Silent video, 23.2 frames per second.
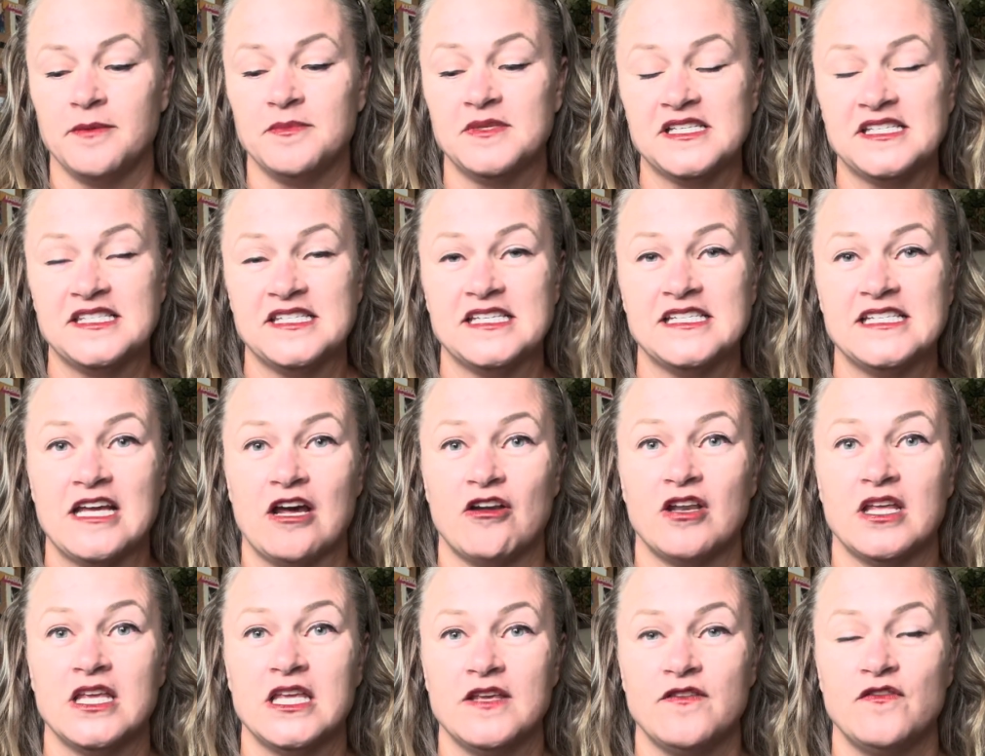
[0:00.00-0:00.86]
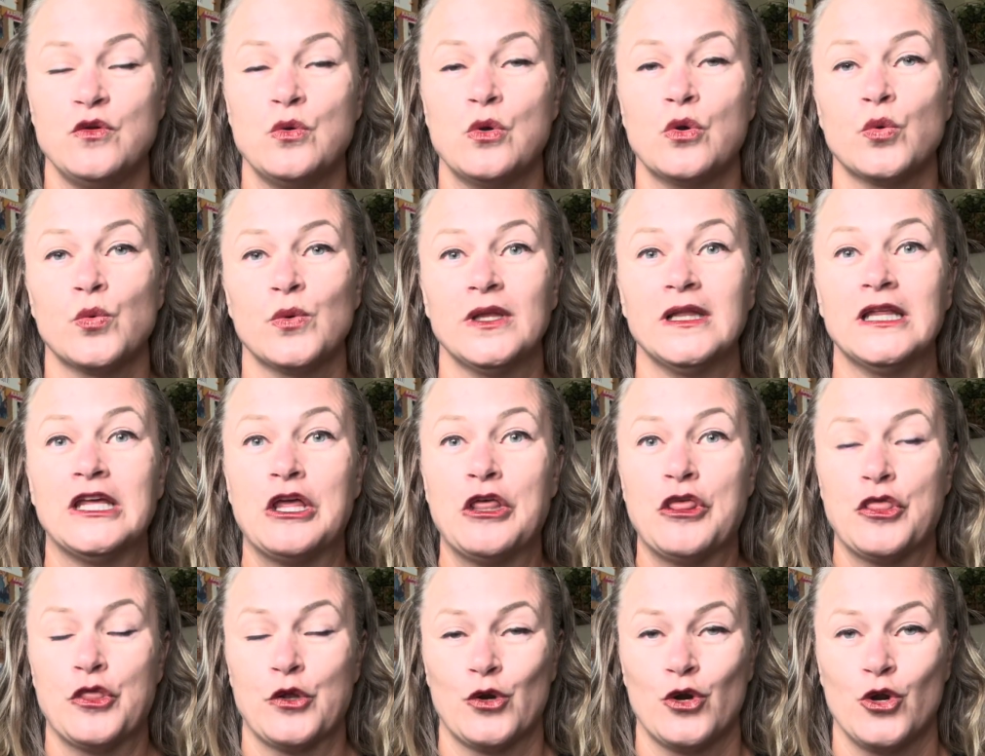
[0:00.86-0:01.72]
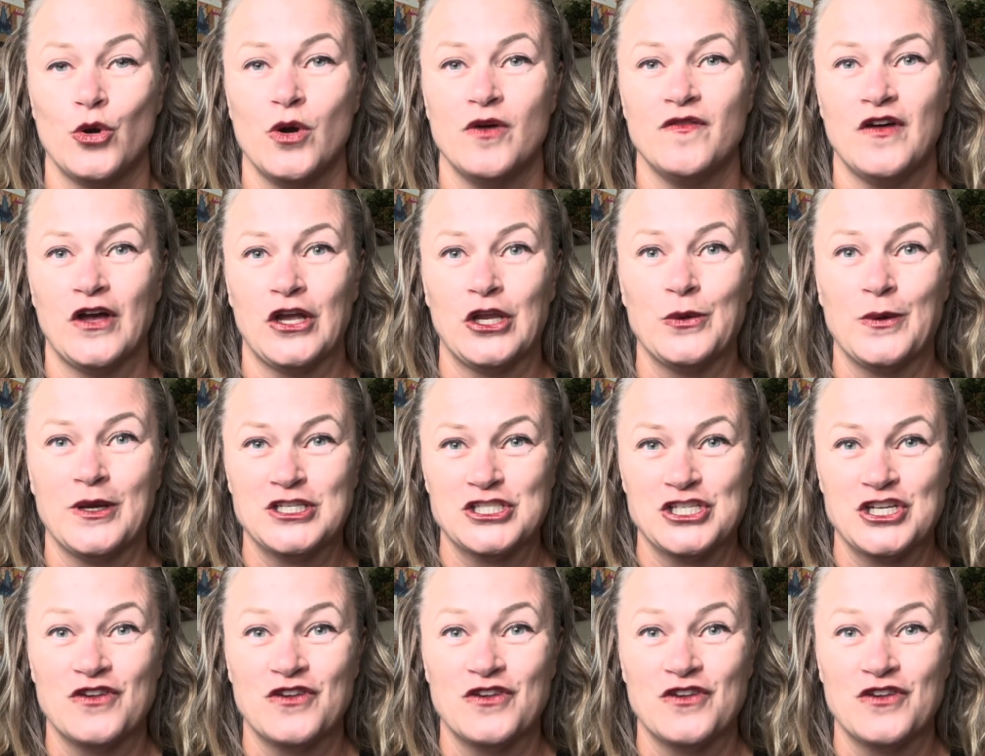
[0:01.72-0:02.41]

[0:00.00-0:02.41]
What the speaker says: to sit down and give you a really thorough evaluation